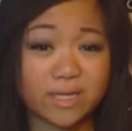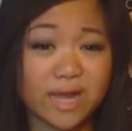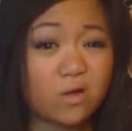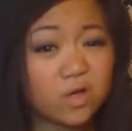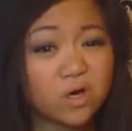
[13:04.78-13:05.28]

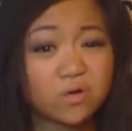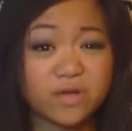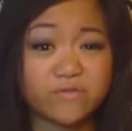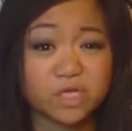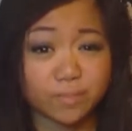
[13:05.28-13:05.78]
down low.
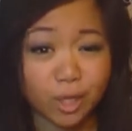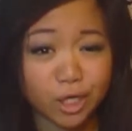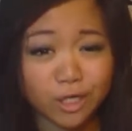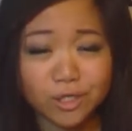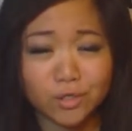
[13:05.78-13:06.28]
If you're
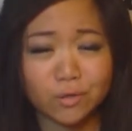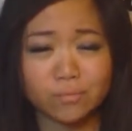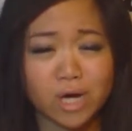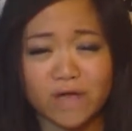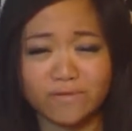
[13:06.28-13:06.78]
smart, you know,
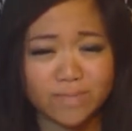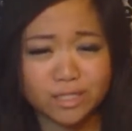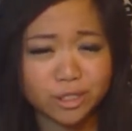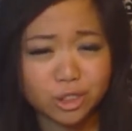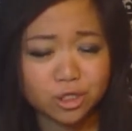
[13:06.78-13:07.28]
private
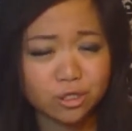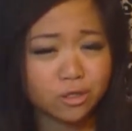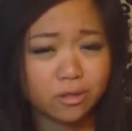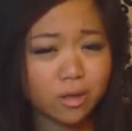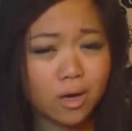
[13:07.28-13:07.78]
message
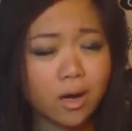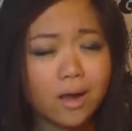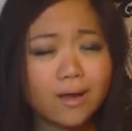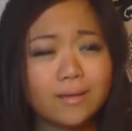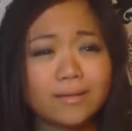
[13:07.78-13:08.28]
her.
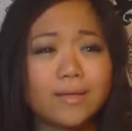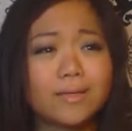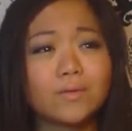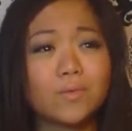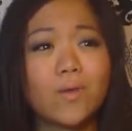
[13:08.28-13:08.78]

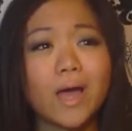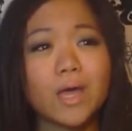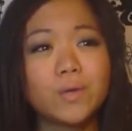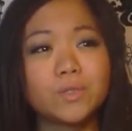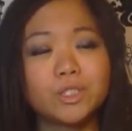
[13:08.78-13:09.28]
Like,
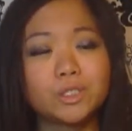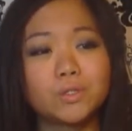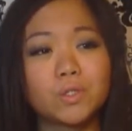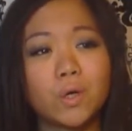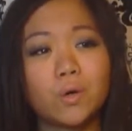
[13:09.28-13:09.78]
why would you
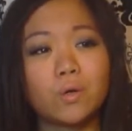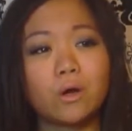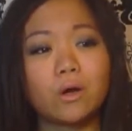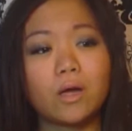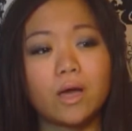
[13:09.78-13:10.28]
go
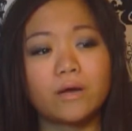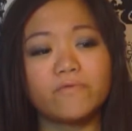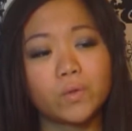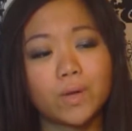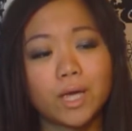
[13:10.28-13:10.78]
out of
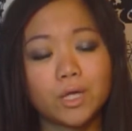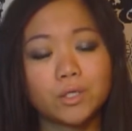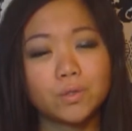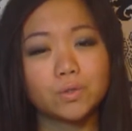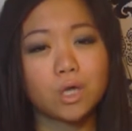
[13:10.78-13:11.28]
your way
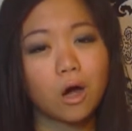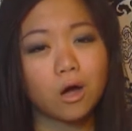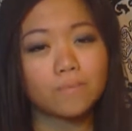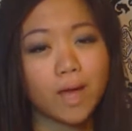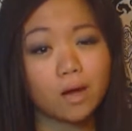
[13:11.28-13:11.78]
to
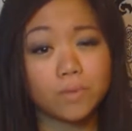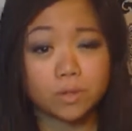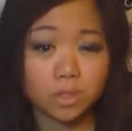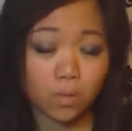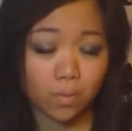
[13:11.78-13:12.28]
talk bad about
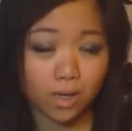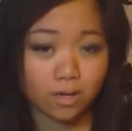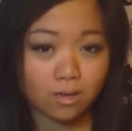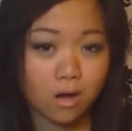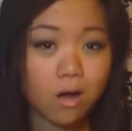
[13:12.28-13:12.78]

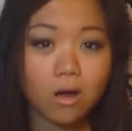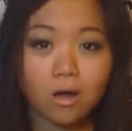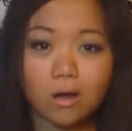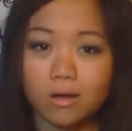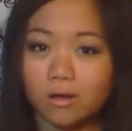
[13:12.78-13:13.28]
someone
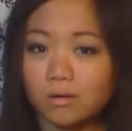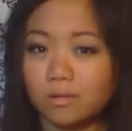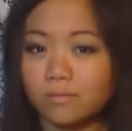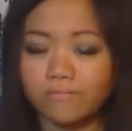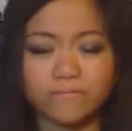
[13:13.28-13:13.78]

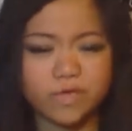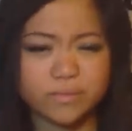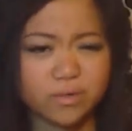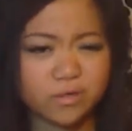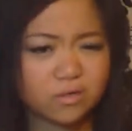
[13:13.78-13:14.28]
on
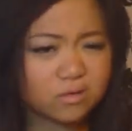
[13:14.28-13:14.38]
Facebook?